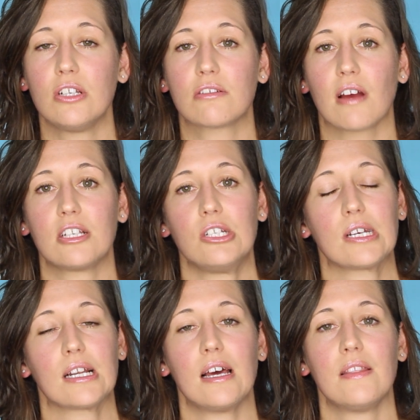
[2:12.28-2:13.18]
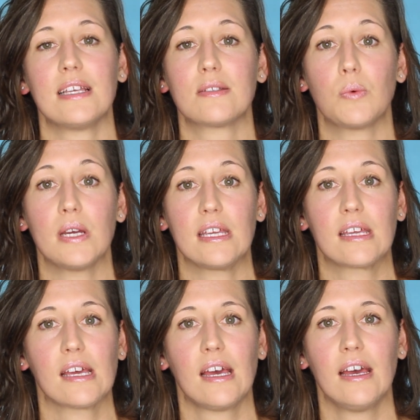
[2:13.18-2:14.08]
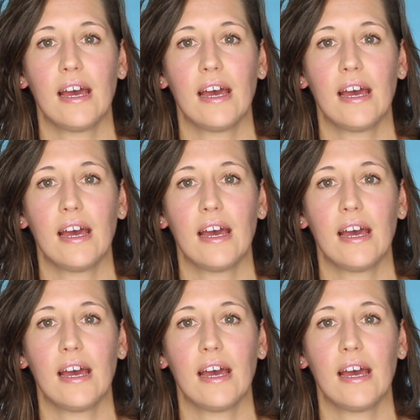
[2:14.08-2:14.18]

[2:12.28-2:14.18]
scratch you can learn this week,